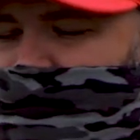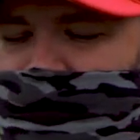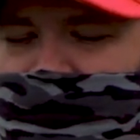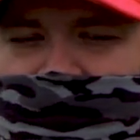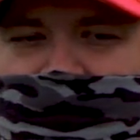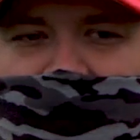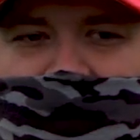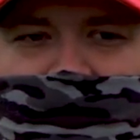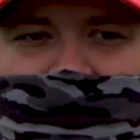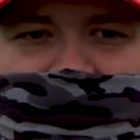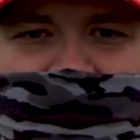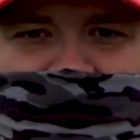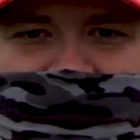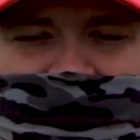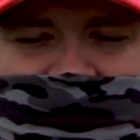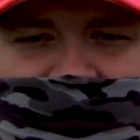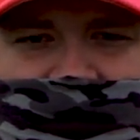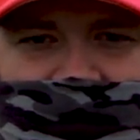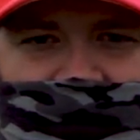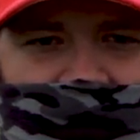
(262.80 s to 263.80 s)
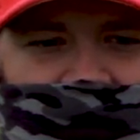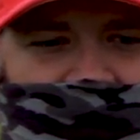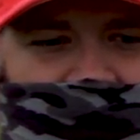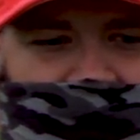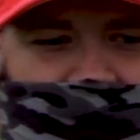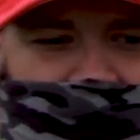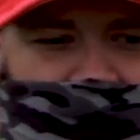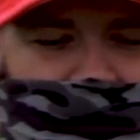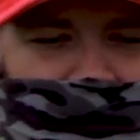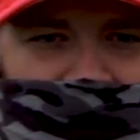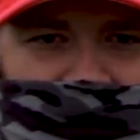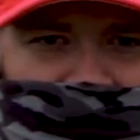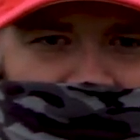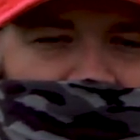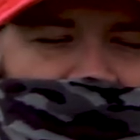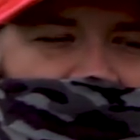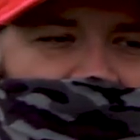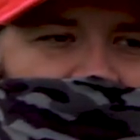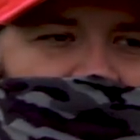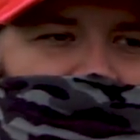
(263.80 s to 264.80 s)
for the numbers um, by their
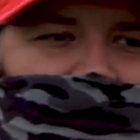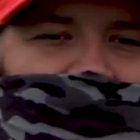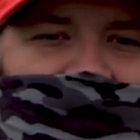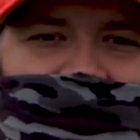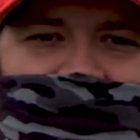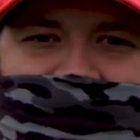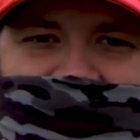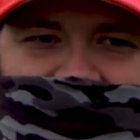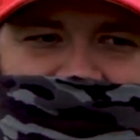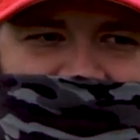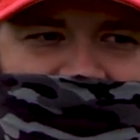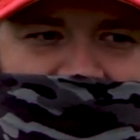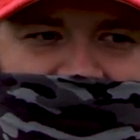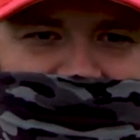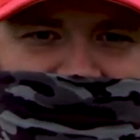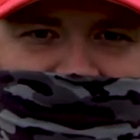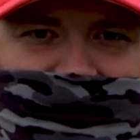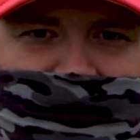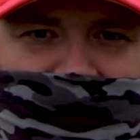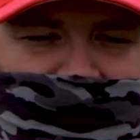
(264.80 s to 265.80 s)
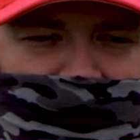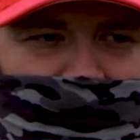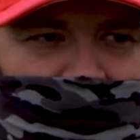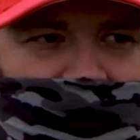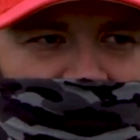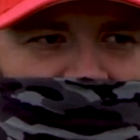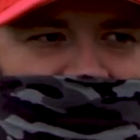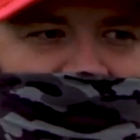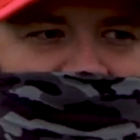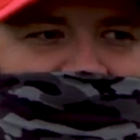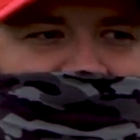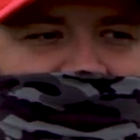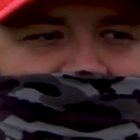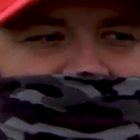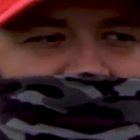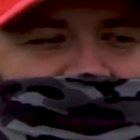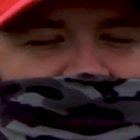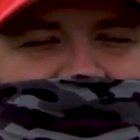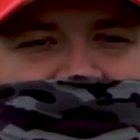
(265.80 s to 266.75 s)
heart, by their dedication, by their worth ethic,